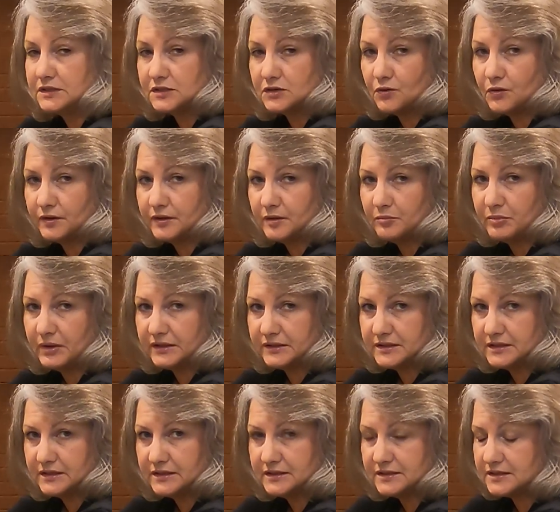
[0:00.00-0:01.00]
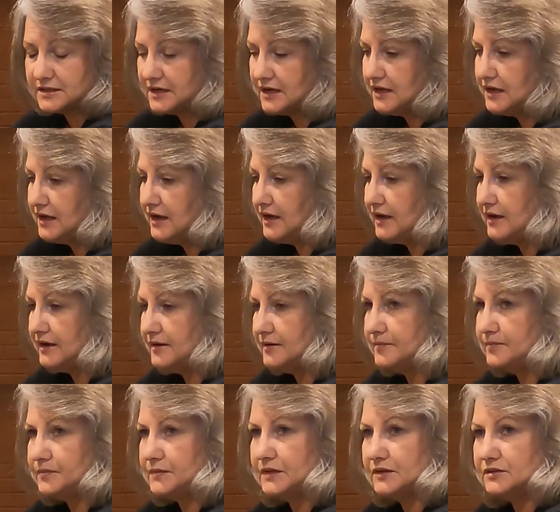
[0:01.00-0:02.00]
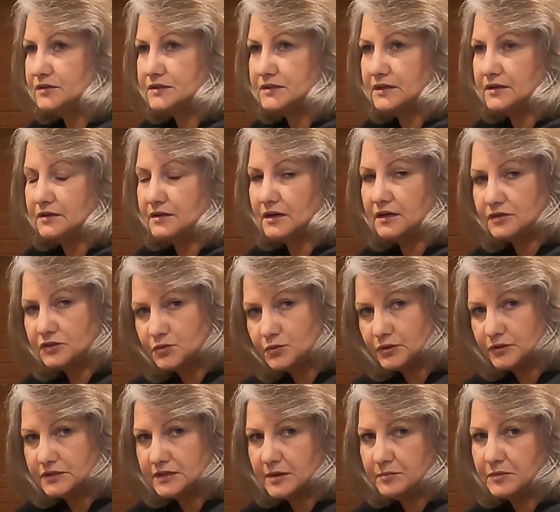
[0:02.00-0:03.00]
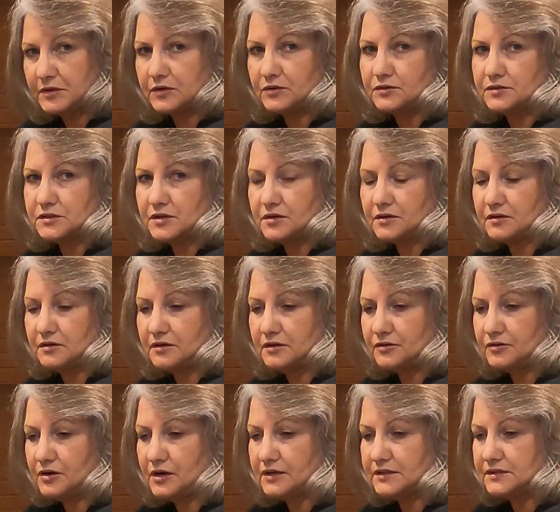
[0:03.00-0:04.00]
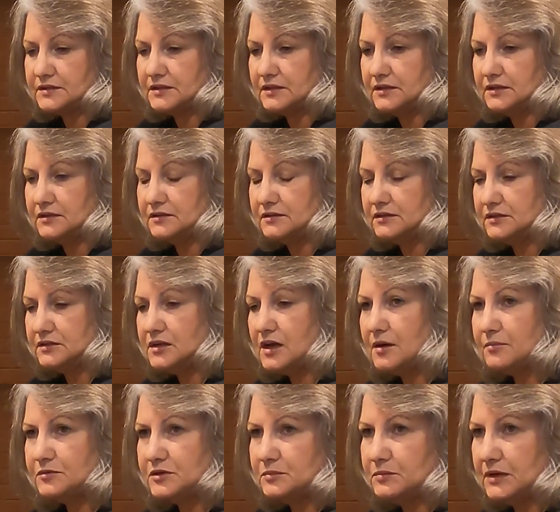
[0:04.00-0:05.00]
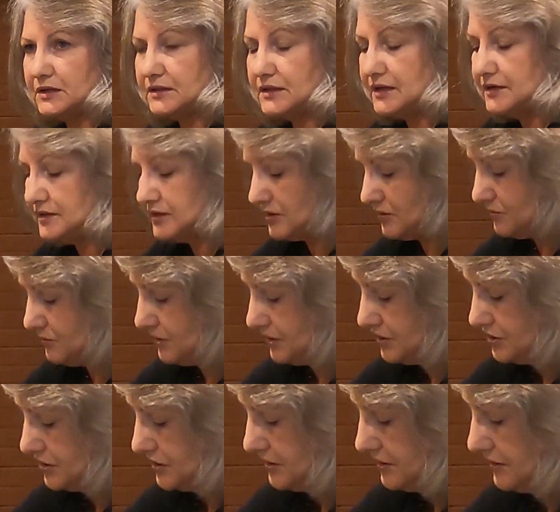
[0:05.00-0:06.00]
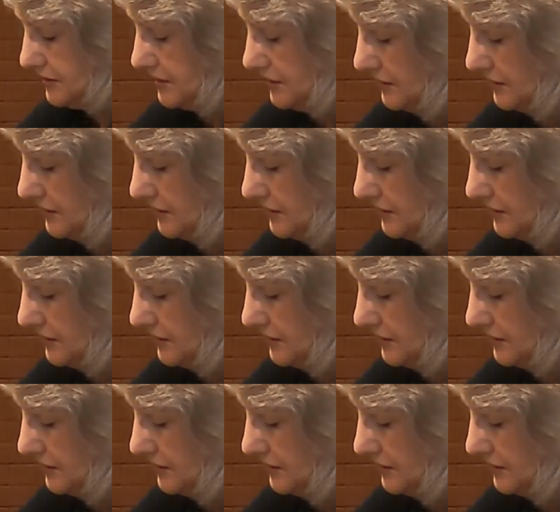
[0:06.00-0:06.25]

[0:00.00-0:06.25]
sew on the buttons. There's a twill tape that goes across the top to make that decoration, and